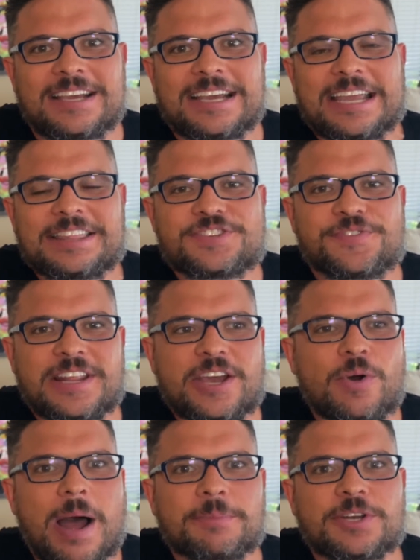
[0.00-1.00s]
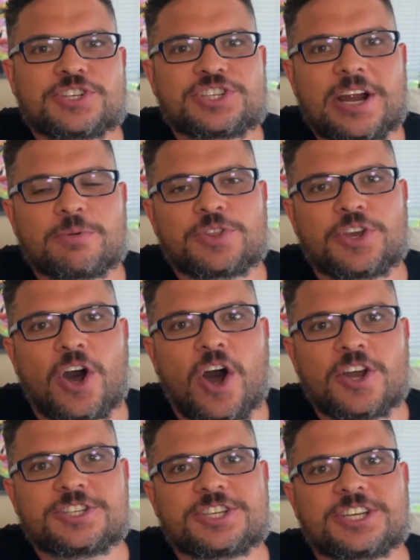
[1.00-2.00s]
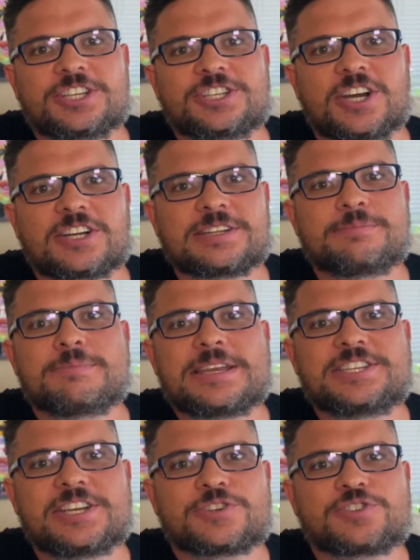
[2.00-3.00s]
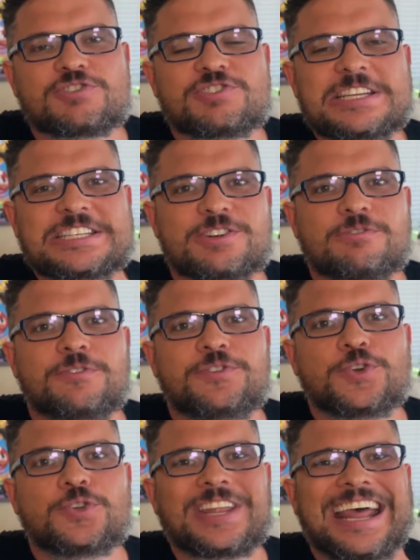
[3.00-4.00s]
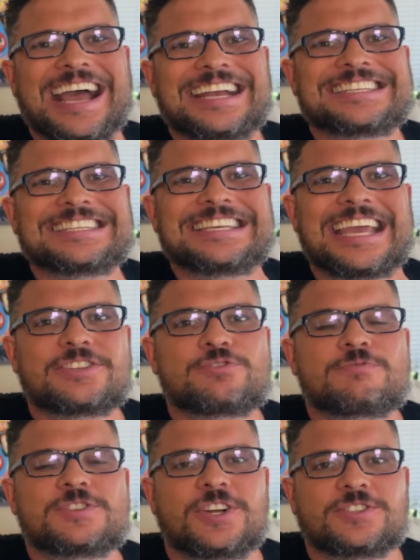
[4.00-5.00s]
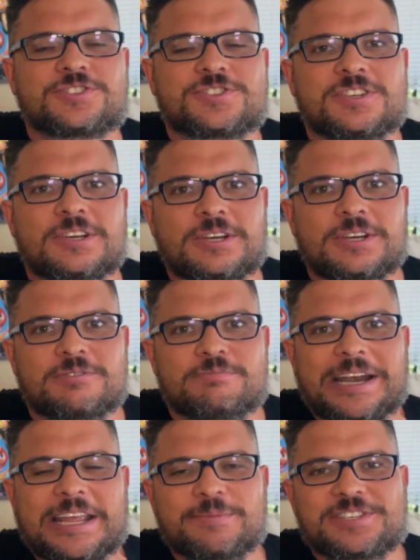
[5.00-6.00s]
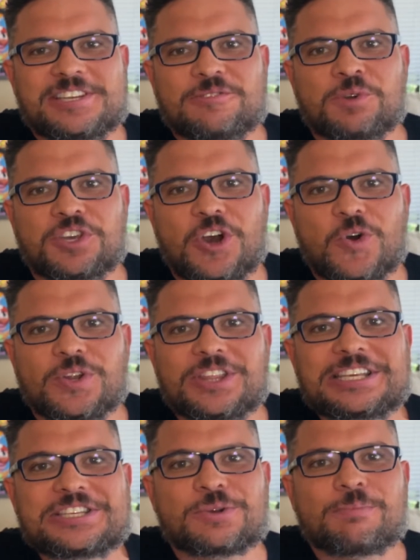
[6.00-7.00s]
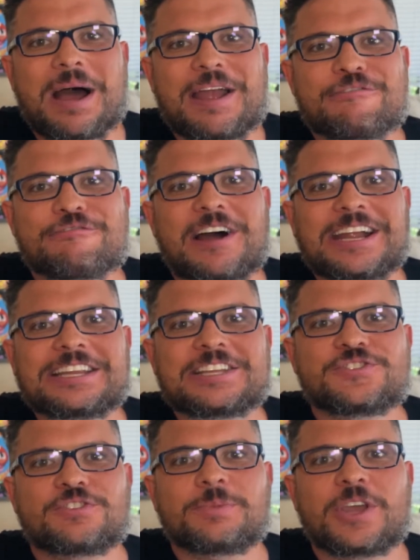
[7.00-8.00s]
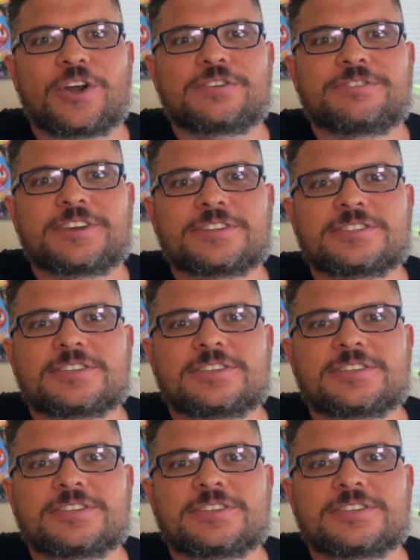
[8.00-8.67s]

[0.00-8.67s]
In this video, I'm going to share with you how to conduct a mid-year strategic review that actually gets results. My name is Dave McKeown and these are my findings from the outfield.